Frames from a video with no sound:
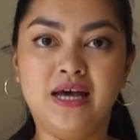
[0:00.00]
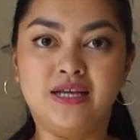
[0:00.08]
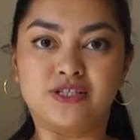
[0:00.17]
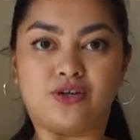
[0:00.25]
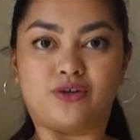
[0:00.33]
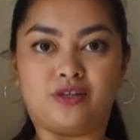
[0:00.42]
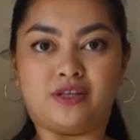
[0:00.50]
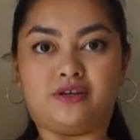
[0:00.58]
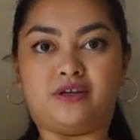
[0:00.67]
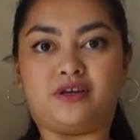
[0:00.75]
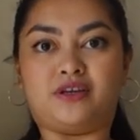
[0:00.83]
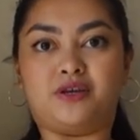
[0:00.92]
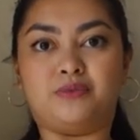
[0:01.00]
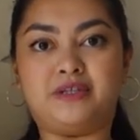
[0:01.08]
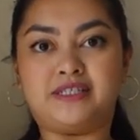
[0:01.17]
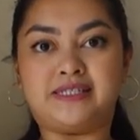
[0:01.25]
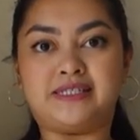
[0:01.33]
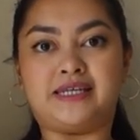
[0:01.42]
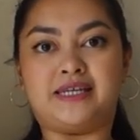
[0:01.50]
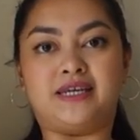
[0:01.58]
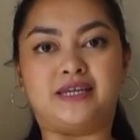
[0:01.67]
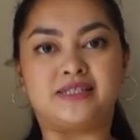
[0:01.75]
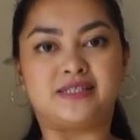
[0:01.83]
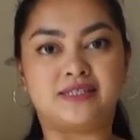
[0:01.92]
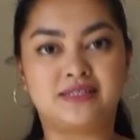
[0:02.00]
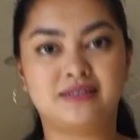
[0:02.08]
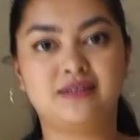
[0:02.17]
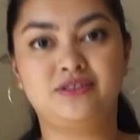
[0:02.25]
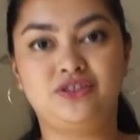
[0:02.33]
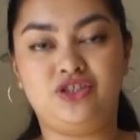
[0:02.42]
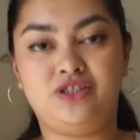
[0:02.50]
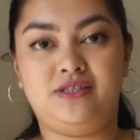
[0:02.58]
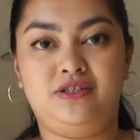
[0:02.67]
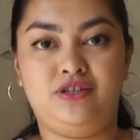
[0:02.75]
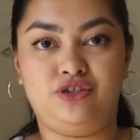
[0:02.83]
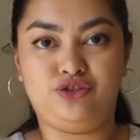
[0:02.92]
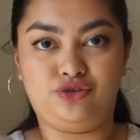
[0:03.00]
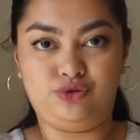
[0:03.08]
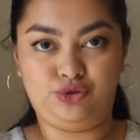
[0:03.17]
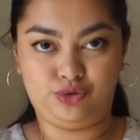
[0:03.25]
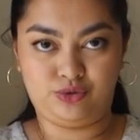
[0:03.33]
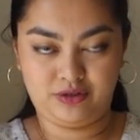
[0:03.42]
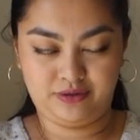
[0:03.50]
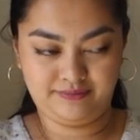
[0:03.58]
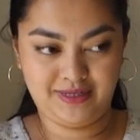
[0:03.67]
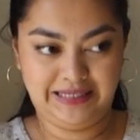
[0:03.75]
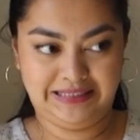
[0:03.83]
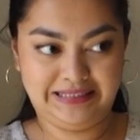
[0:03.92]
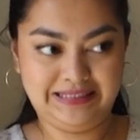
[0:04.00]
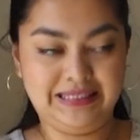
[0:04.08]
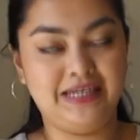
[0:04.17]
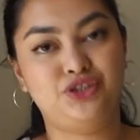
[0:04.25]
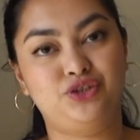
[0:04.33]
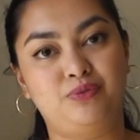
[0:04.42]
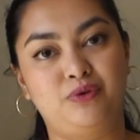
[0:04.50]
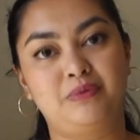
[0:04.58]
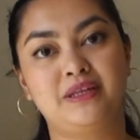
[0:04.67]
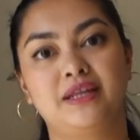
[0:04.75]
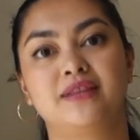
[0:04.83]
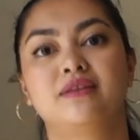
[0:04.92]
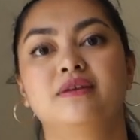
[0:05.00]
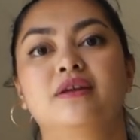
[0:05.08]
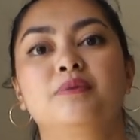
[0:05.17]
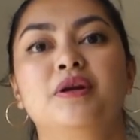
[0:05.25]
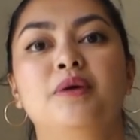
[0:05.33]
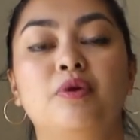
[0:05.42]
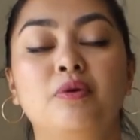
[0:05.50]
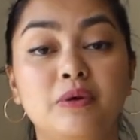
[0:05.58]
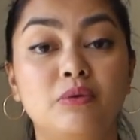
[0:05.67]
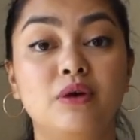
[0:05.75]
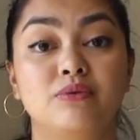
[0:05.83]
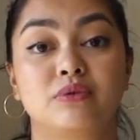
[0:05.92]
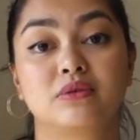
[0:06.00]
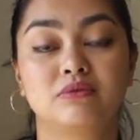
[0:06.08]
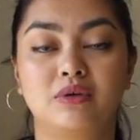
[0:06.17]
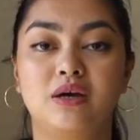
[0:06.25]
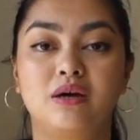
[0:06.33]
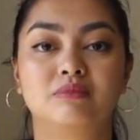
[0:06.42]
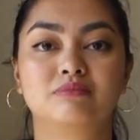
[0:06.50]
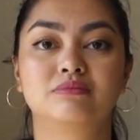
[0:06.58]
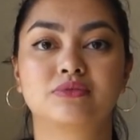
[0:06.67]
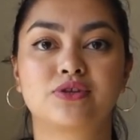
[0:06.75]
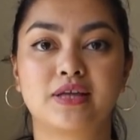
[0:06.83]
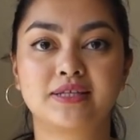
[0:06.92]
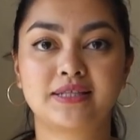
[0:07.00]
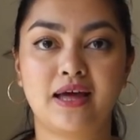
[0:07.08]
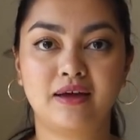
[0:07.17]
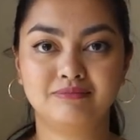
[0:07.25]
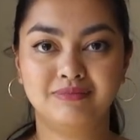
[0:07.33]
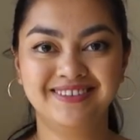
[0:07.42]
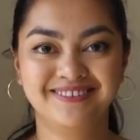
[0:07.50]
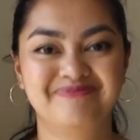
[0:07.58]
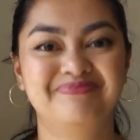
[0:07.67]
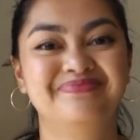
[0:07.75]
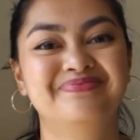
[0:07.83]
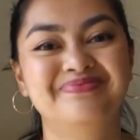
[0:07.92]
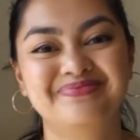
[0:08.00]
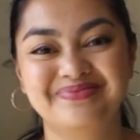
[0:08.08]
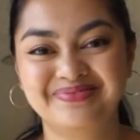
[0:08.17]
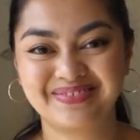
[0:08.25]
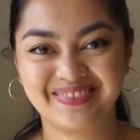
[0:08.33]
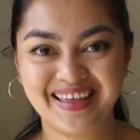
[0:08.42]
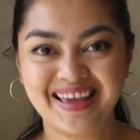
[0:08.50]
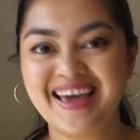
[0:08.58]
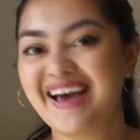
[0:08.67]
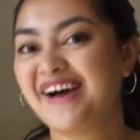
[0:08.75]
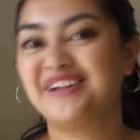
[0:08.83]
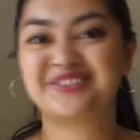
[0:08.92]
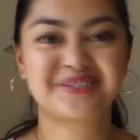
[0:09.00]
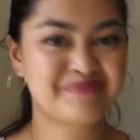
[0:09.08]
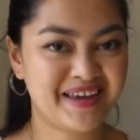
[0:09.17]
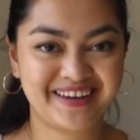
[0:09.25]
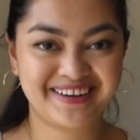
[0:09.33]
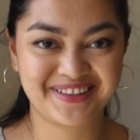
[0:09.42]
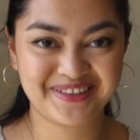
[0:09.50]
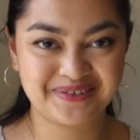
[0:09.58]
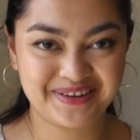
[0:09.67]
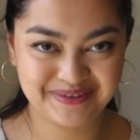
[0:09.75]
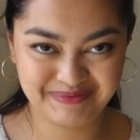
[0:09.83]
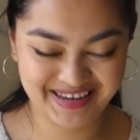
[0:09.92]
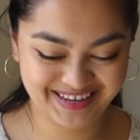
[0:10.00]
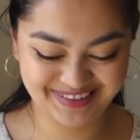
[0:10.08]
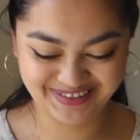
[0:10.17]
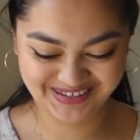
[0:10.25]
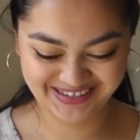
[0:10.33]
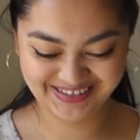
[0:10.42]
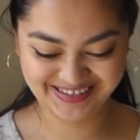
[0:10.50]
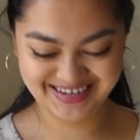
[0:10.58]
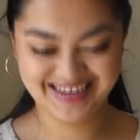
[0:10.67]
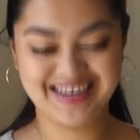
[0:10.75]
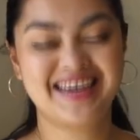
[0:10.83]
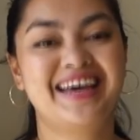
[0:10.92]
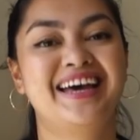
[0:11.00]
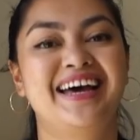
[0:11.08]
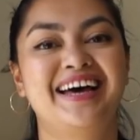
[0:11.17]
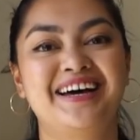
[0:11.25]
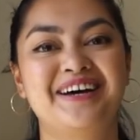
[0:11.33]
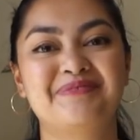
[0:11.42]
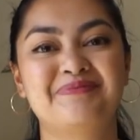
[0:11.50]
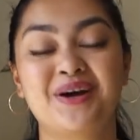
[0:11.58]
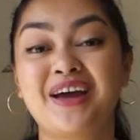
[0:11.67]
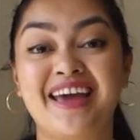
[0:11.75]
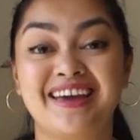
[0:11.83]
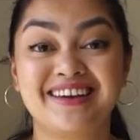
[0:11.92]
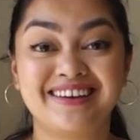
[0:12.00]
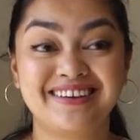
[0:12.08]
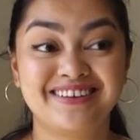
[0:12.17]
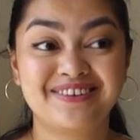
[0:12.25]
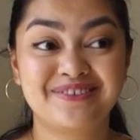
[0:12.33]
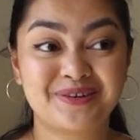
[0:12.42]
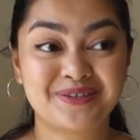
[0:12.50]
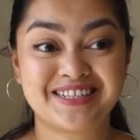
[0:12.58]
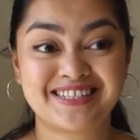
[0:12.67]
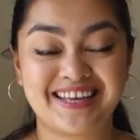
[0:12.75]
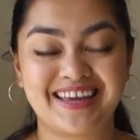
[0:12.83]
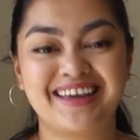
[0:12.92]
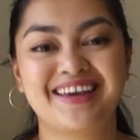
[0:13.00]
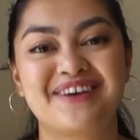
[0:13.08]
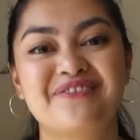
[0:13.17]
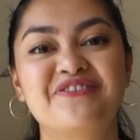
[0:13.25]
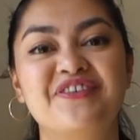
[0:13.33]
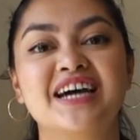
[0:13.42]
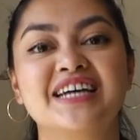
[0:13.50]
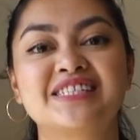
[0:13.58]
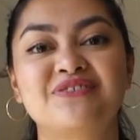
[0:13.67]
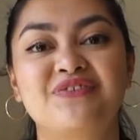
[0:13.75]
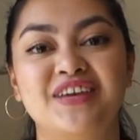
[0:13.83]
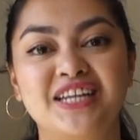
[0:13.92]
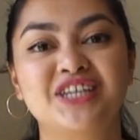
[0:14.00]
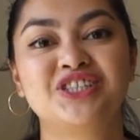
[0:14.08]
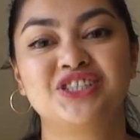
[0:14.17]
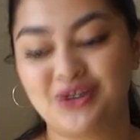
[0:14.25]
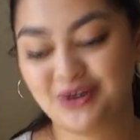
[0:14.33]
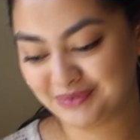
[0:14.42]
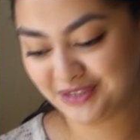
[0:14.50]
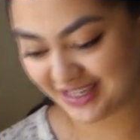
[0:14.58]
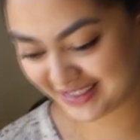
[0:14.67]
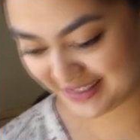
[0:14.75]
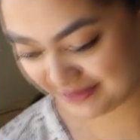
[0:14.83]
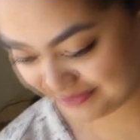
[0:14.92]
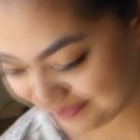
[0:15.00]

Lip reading: So the Cumulus Tee is just a touch too short. I should probably lengthen it, but I probably won't. So that's that. I'll just make another one and make it longer. Okay, what was I saying? First finished object.